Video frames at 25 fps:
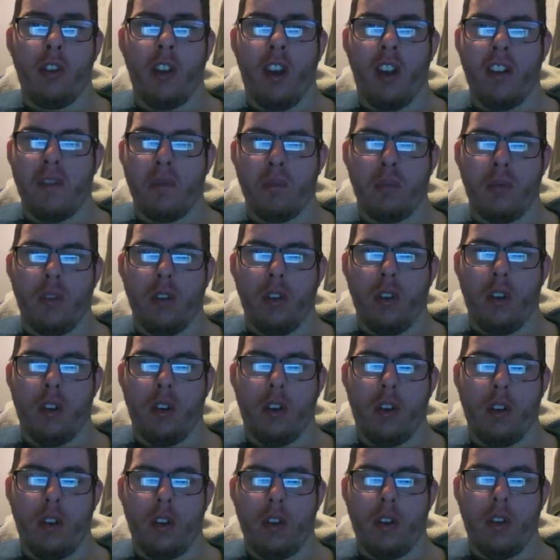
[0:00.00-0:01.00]
Get him
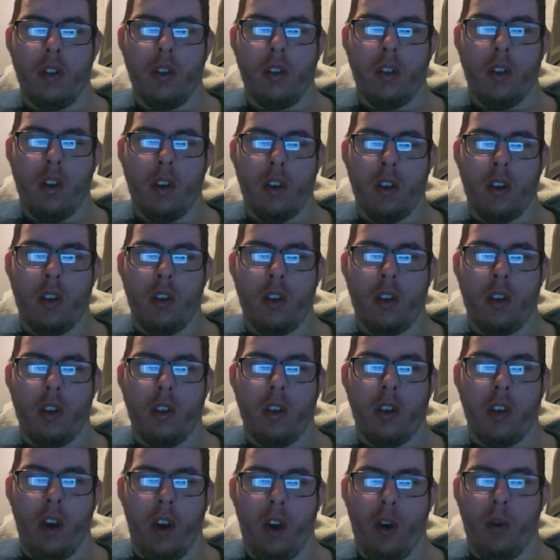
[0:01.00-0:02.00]
uh uh
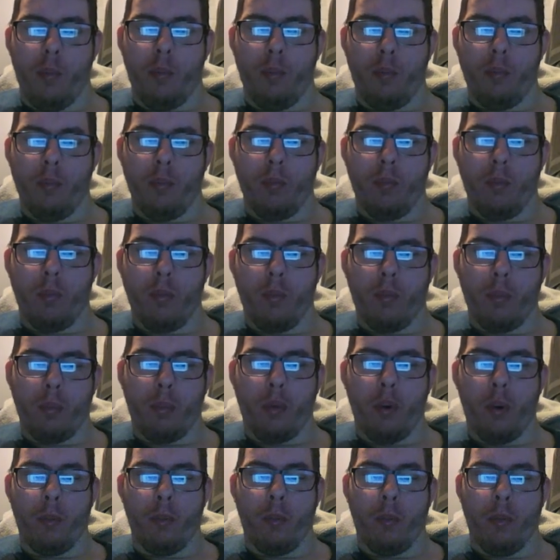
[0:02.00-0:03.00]
help
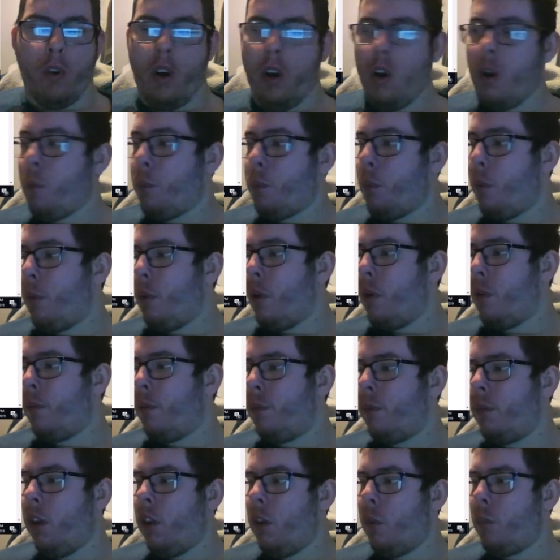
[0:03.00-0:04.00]
prom uh
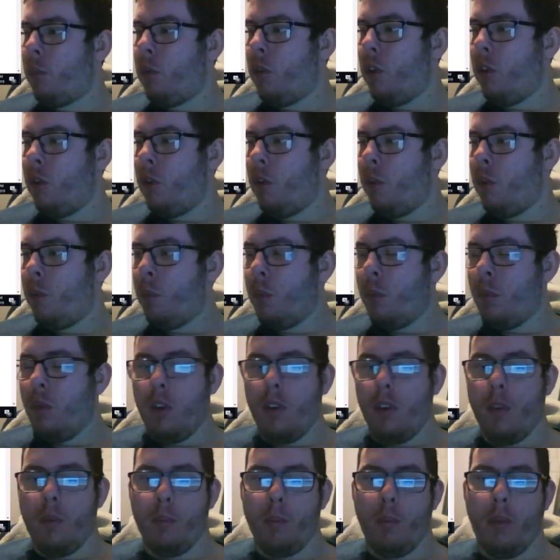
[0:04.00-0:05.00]
promote get him to
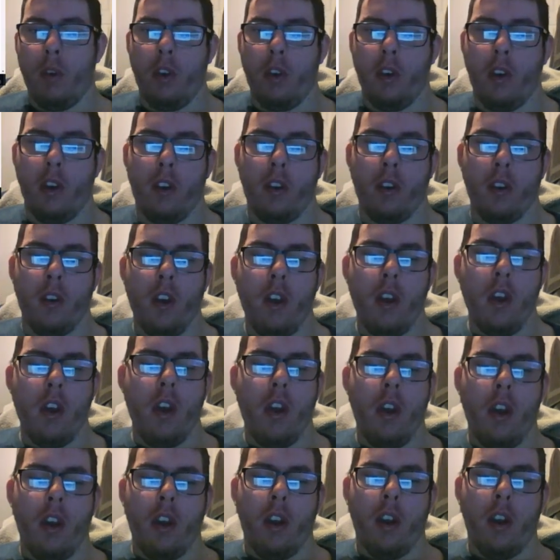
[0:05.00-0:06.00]
a million,
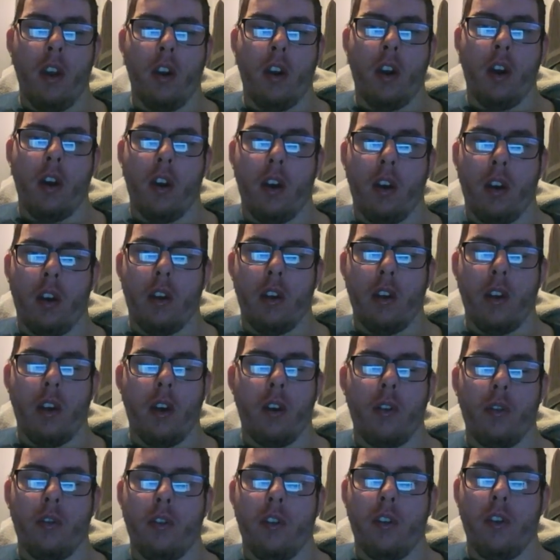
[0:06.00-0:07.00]
and uh
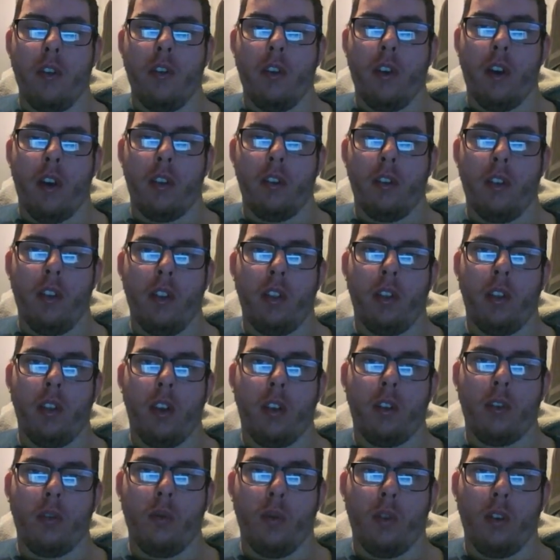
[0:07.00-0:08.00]
I'll see you guys in the
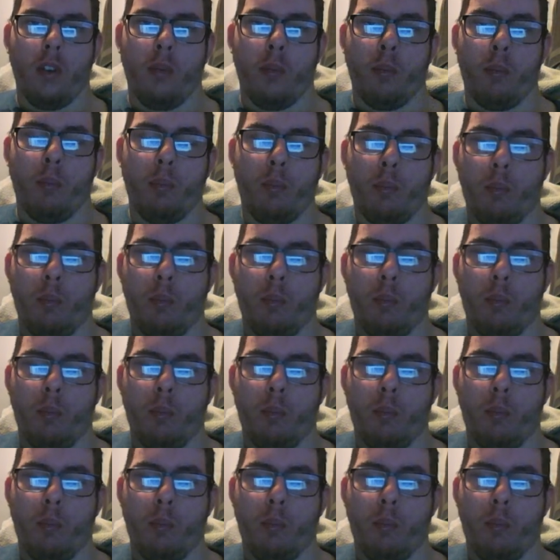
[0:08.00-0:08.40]
next one.